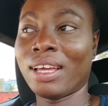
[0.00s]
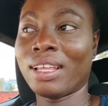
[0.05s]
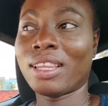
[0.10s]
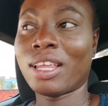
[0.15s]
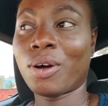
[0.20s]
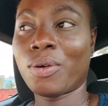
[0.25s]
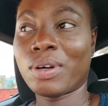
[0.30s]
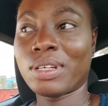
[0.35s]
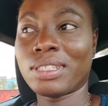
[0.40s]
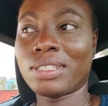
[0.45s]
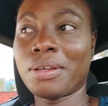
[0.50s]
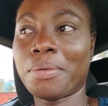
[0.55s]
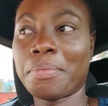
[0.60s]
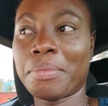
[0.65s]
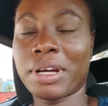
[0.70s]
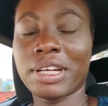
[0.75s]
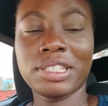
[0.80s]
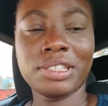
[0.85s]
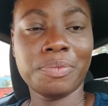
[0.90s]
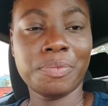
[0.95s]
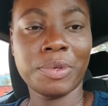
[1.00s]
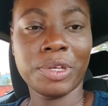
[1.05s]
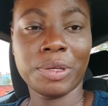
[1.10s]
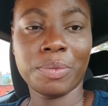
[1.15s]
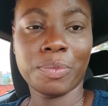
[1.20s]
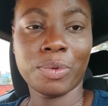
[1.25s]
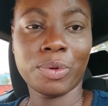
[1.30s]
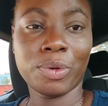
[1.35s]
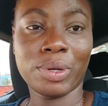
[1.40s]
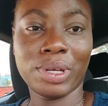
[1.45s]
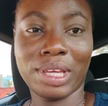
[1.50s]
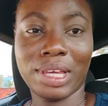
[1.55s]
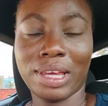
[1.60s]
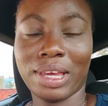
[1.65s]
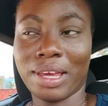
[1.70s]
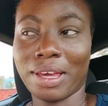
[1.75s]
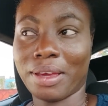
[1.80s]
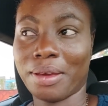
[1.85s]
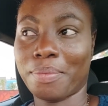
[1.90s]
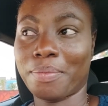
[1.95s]
There wasn't much people
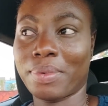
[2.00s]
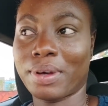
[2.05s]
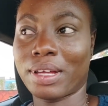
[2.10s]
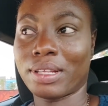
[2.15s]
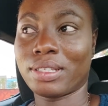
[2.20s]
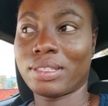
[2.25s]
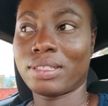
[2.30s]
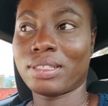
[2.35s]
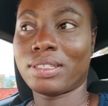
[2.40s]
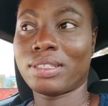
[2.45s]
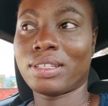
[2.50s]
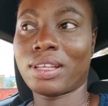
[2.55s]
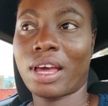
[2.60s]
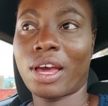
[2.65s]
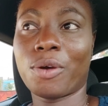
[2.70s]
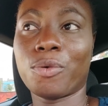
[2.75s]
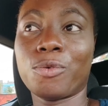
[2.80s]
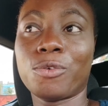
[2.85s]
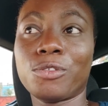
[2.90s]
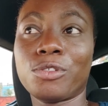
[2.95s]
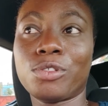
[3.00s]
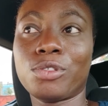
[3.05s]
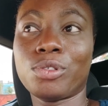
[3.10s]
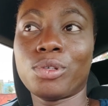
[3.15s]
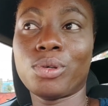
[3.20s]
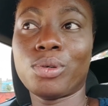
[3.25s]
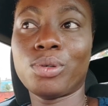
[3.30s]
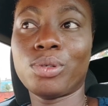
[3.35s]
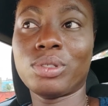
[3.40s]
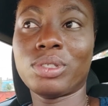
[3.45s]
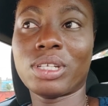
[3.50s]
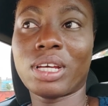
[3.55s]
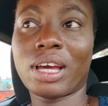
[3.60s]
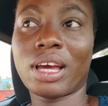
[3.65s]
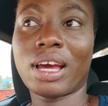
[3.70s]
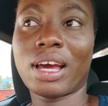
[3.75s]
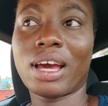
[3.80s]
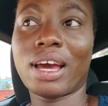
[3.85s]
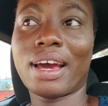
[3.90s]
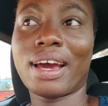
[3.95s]
here, but I was told
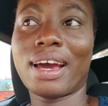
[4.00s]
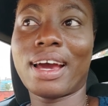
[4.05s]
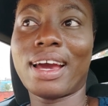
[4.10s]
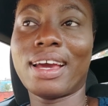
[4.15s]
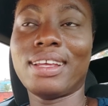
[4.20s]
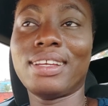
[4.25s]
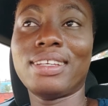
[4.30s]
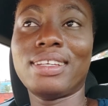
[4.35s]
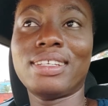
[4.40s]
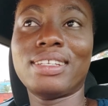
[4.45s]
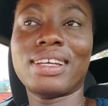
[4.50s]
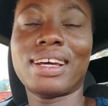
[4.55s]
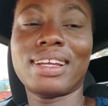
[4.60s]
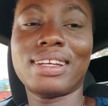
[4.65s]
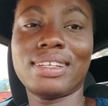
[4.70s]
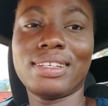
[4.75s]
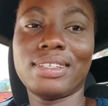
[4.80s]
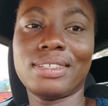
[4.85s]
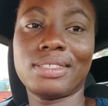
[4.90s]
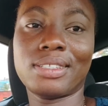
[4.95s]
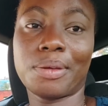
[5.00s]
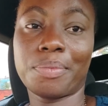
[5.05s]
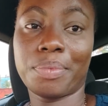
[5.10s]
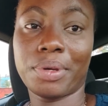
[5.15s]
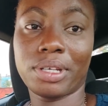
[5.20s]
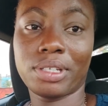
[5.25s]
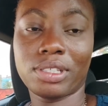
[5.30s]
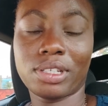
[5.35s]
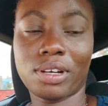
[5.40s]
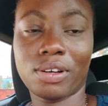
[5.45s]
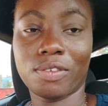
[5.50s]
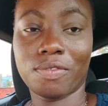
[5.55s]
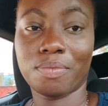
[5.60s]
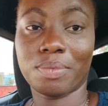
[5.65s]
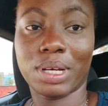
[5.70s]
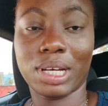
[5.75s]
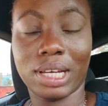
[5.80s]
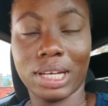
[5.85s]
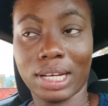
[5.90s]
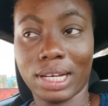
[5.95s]
I need at least a picture
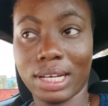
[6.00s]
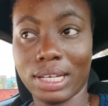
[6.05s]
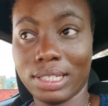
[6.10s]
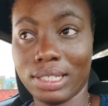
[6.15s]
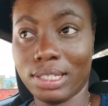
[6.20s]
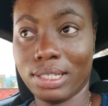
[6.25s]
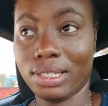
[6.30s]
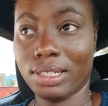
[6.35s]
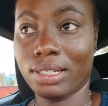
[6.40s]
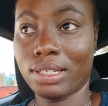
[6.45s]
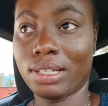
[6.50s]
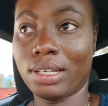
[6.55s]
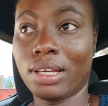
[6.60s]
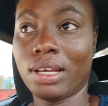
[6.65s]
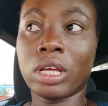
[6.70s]
of my ID.